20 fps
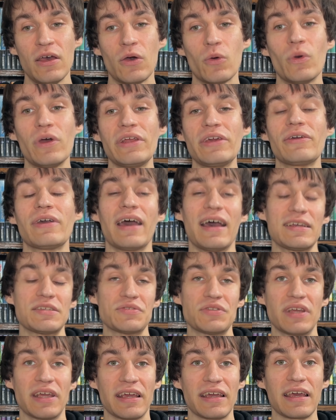What do you guys
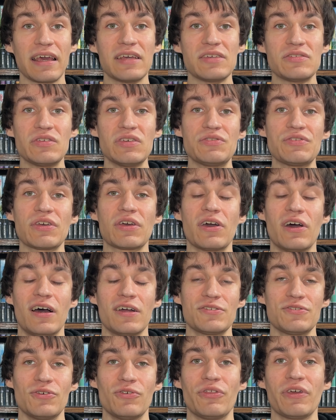think? Is this a
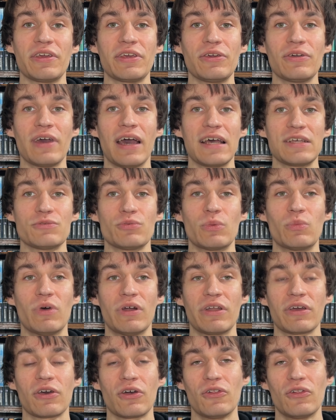console that you guys would want to